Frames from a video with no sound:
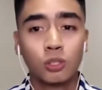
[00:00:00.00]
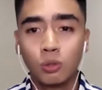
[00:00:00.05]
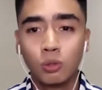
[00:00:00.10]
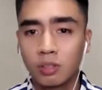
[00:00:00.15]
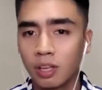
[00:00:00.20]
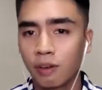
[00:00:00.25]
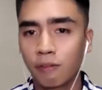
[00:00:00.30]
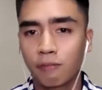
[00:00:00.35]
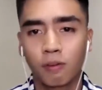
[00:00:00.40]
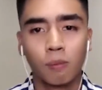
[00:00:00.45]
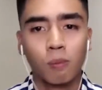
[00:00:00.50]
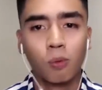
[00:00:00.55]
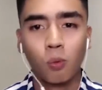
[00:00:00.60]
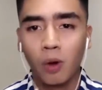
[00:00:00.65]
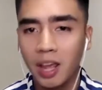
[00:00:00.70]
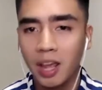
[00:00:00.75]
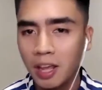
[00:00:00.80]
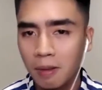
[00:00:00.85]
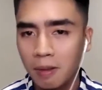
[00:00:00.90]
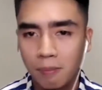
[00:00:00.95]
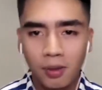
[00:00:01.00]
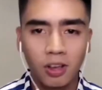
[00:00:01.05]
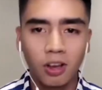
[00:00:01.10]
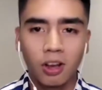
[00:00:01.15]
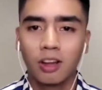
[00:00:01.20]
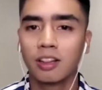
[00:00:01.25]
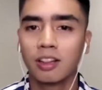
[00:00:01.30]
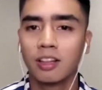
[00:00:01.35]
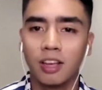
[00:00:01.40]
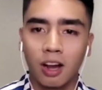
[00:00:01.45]
He's shooting from
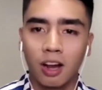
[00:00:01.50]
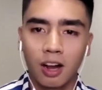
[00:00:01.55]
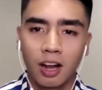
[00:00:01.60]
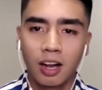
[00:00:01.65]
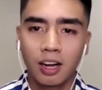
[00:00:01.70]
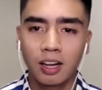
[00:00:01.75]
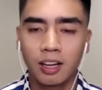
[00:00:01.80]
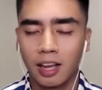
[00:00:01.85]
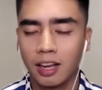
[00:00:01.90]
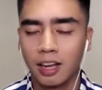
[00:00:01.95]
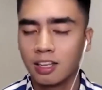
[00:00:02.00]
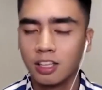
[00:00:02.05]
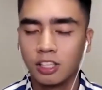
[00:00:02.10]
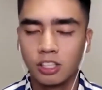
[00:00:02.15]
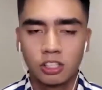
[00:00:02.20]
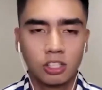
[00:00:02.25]
way beyond the arc,